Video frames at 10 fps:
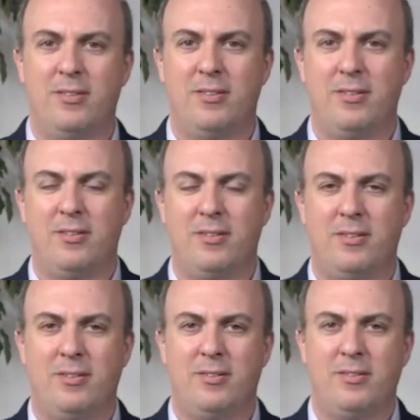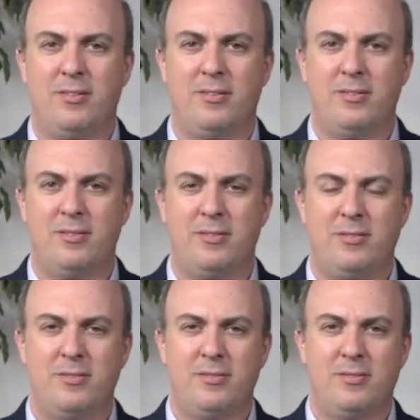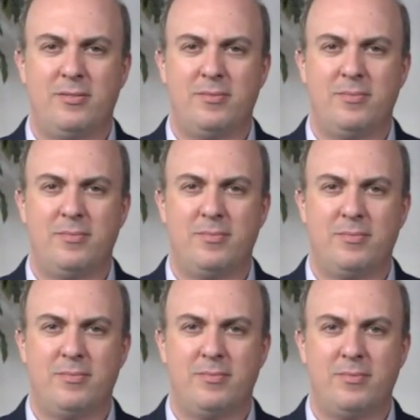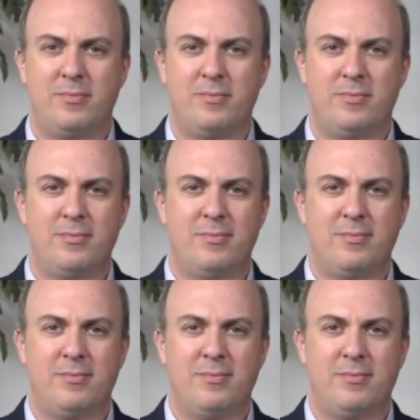This person isn't speaking.